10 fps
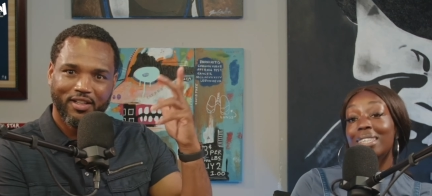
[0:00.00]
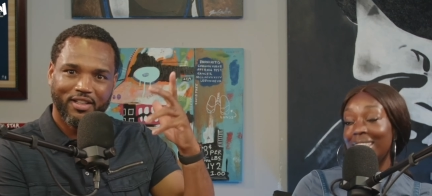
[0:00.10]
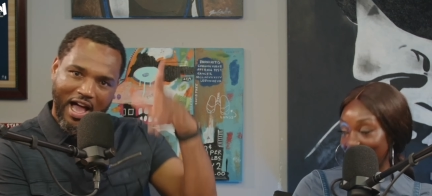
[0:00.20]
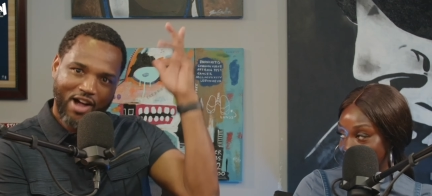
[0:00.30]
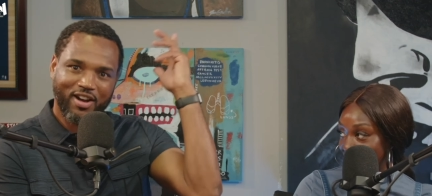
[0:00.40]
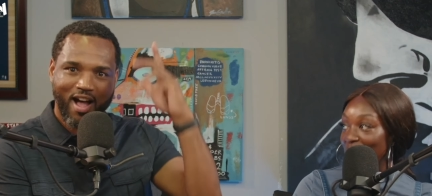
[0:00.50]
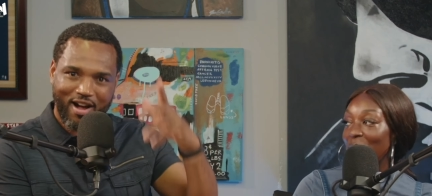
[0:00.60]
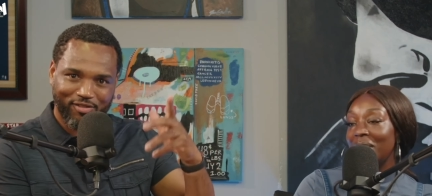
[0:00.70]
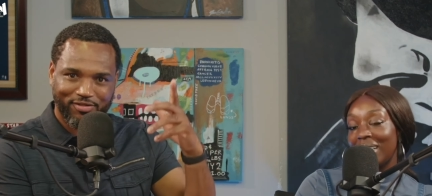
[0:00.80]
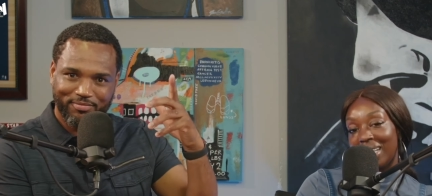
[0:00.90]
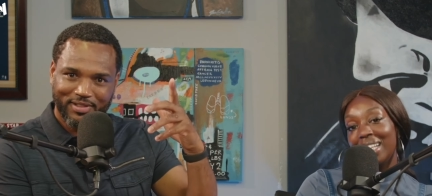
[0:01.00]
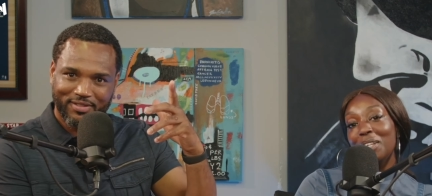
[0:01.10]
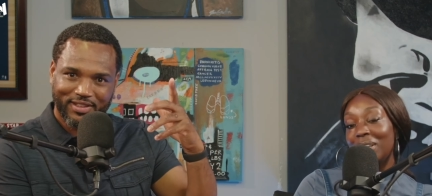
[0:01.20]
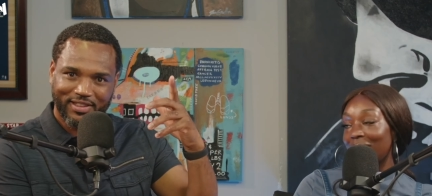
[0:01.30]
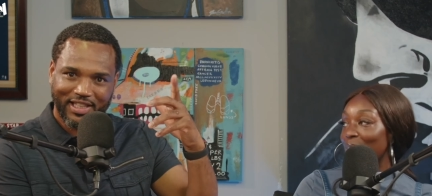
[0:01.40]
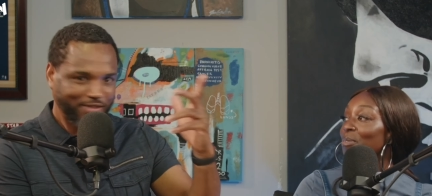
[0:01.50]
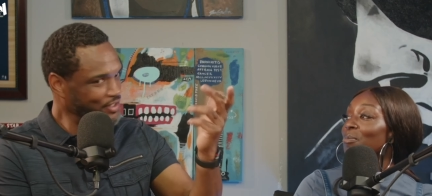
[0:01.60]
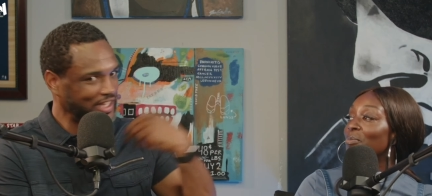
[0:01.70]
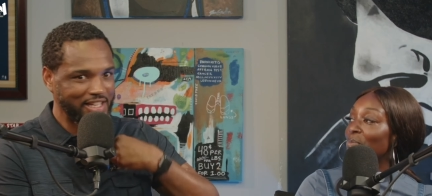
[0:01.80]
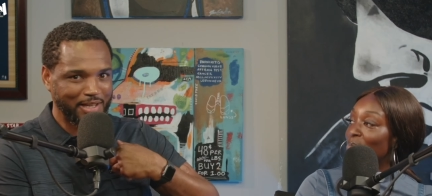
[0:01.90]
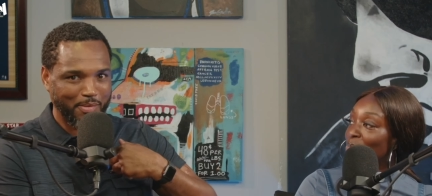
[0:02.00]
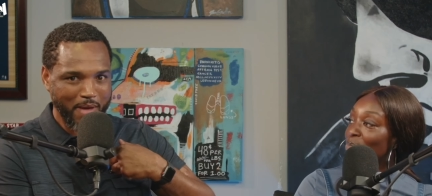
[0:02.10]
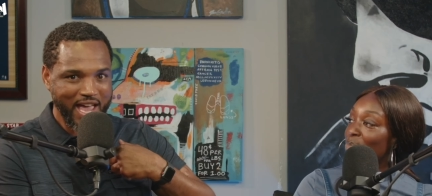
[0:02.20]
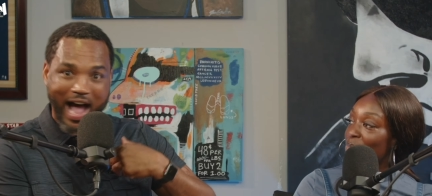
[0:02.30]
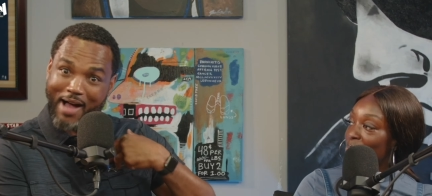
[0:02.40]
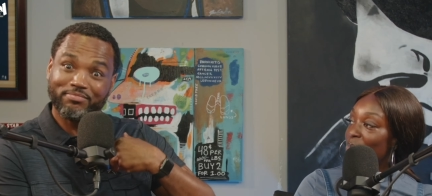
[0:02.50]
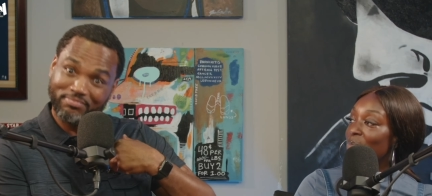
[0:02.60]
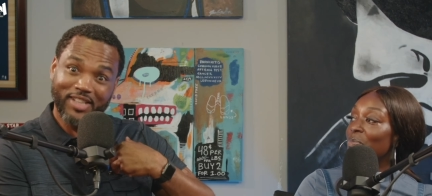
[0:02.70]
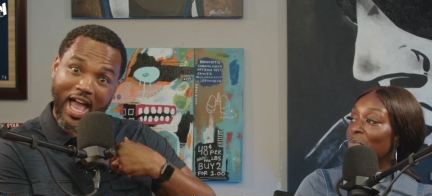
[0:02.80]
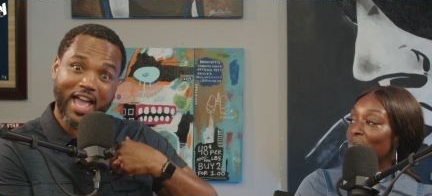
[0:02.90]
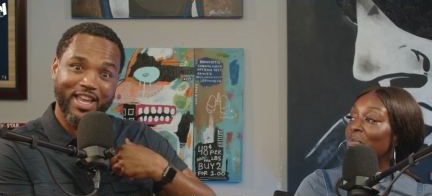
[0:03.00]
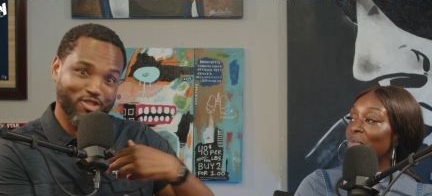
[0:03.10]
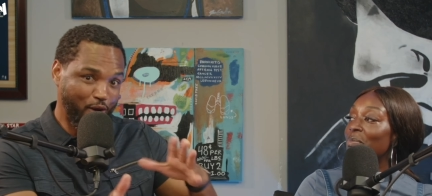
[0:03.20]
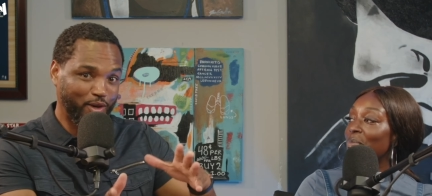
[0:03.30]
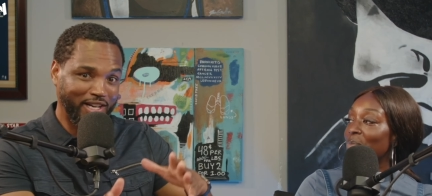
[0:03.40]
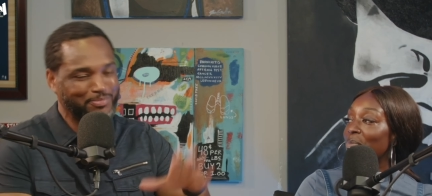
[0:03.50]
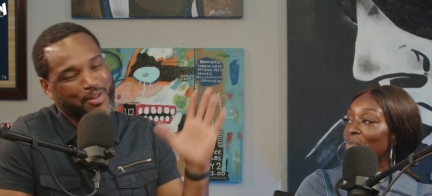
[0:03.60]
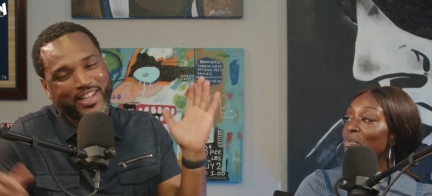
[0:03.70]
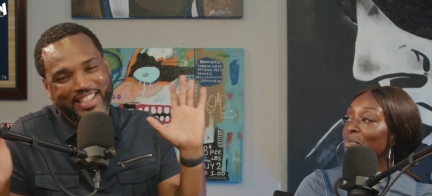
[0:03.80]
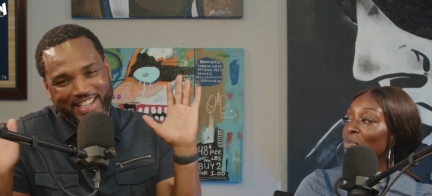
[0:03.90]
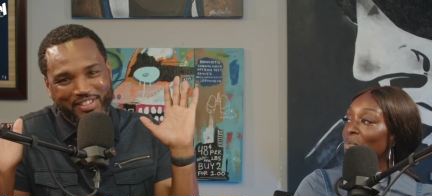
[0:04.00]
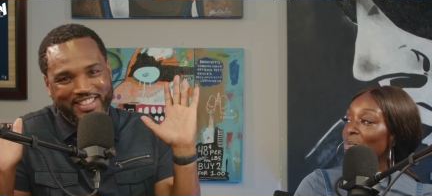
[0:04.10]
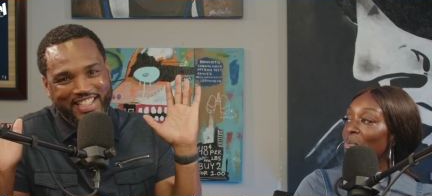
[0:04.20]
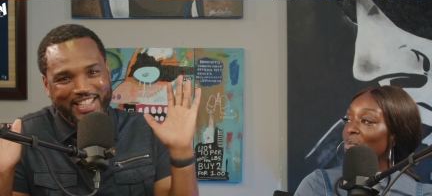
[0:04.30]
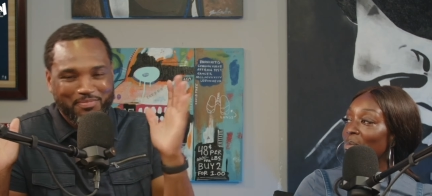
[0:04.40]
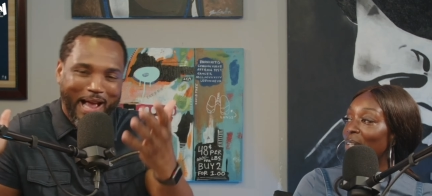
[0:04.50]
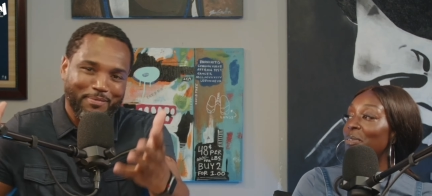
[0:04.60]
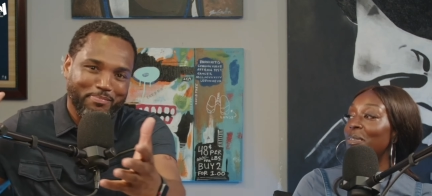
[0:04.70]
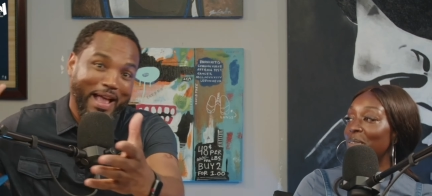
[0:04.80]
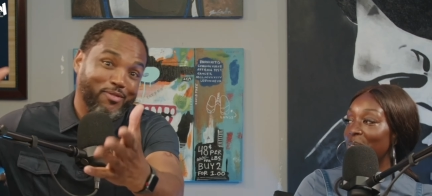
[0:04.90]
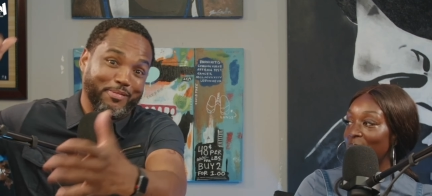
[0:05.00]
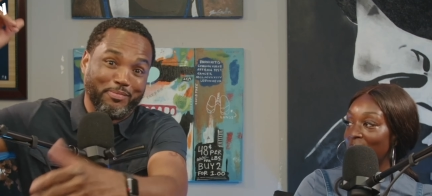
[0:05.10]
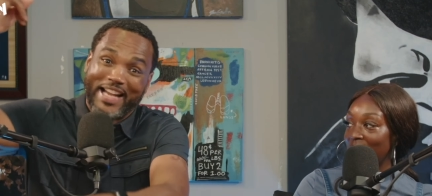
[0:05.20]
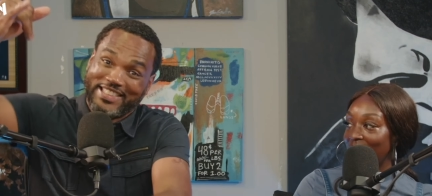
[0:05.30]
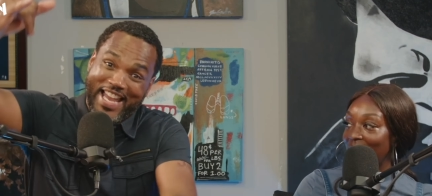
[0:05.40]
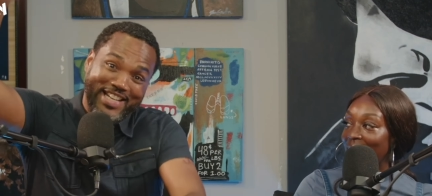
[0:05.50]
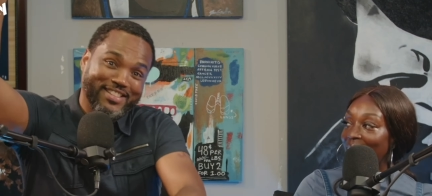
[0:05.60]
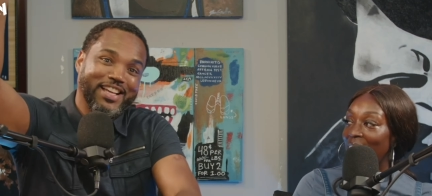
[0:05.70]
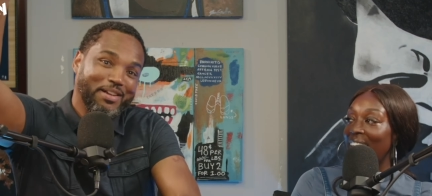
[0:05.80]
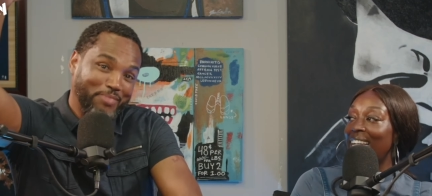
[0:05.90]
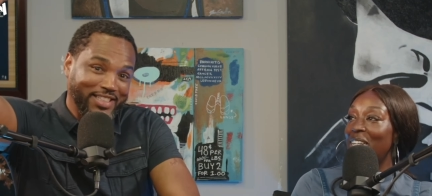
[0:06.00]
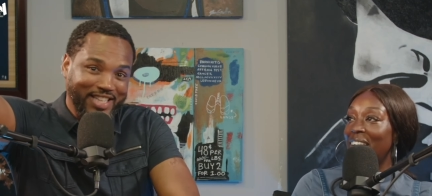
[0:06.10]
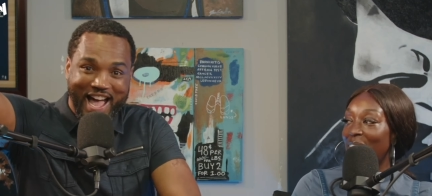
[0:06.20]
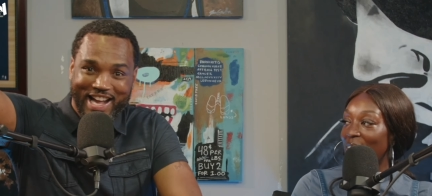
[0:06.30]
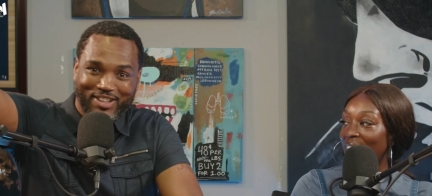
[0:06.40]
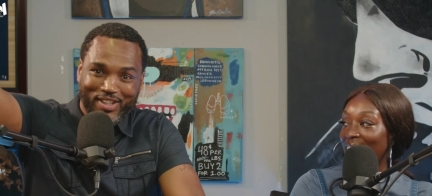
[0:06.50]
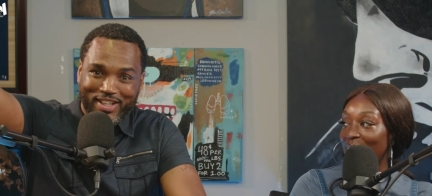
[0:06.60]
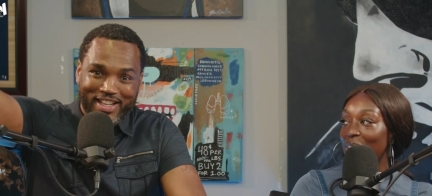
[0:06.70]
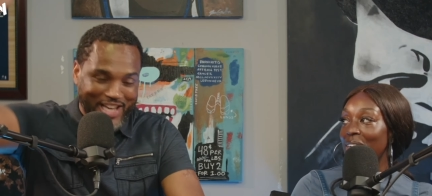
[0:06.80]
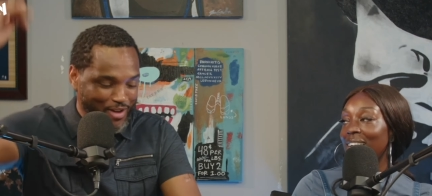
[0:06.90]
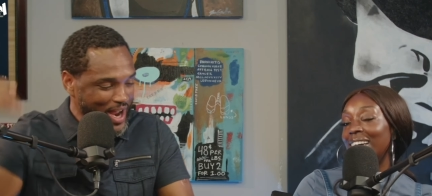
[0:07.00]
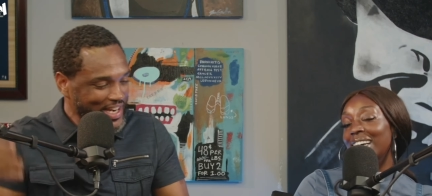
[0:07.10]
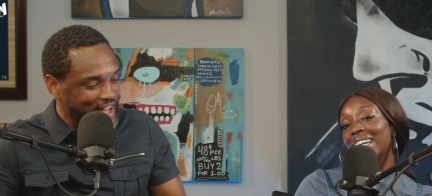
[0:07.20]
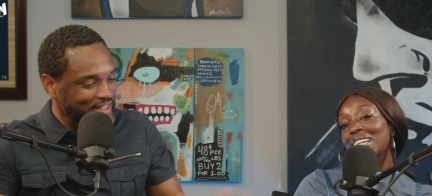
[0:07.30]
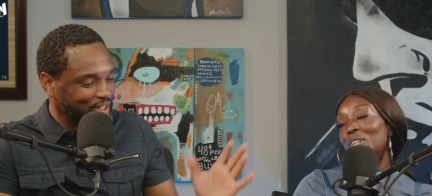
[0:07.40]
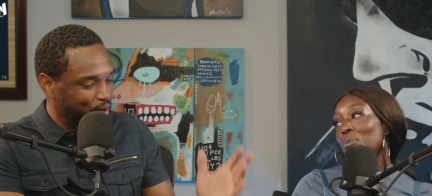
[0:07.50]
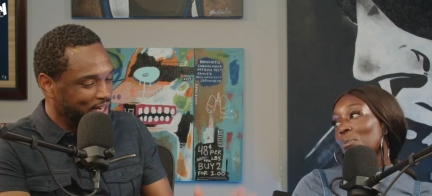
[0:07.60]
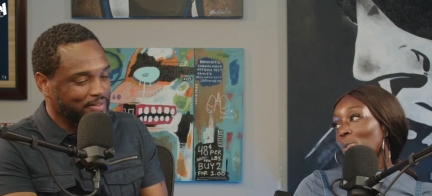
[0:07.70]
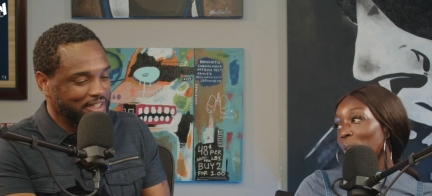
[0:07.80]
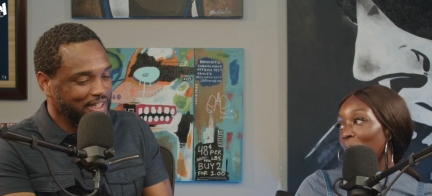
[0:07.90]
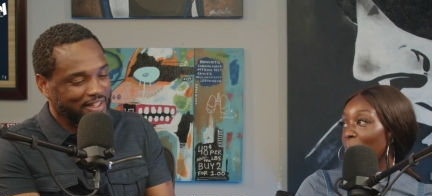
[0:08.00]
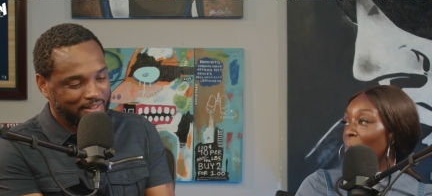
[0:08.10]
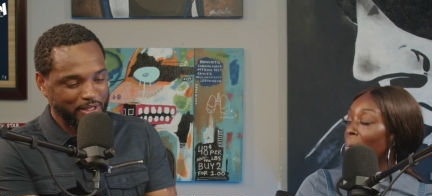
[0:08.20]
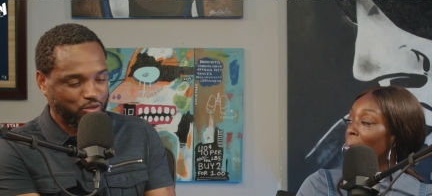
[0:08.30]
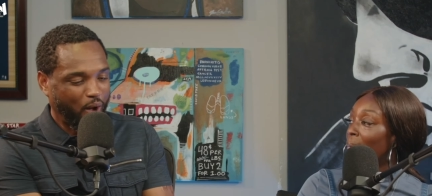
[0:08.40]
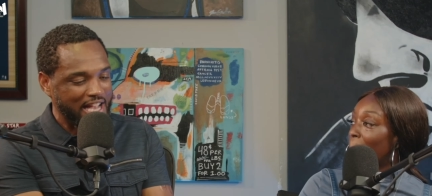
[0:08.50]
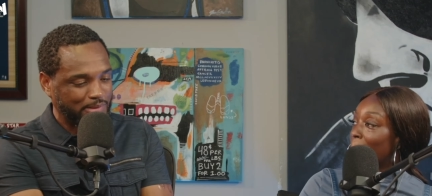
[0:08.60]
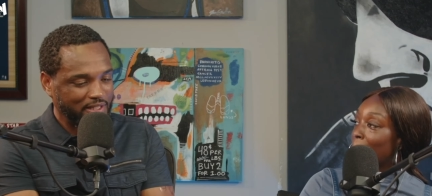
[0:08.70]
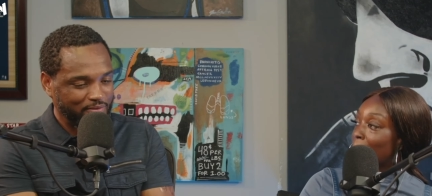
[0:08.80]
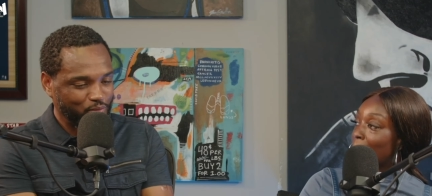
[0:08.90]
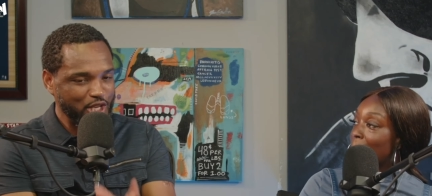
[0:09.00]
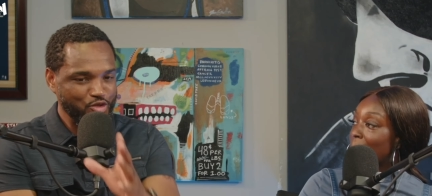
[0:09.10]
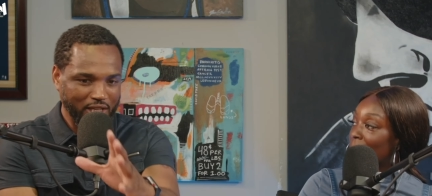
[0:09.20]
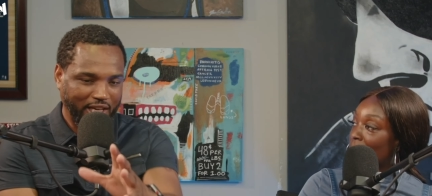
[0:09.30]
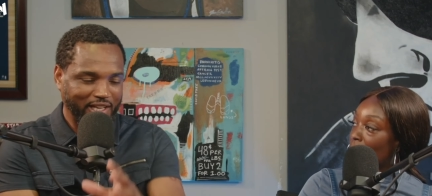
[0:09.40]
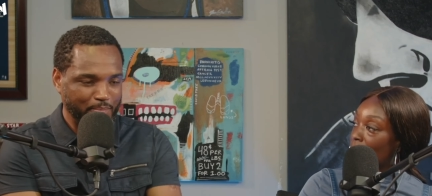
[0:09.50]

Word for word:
Speaker 1: Log off. Because if you say something to me, I'm yeah, you know what it is. But we love each other. Black man, black woman, black team, black child. Now, right now, Laquetta, Miss Wiseman, when you look in the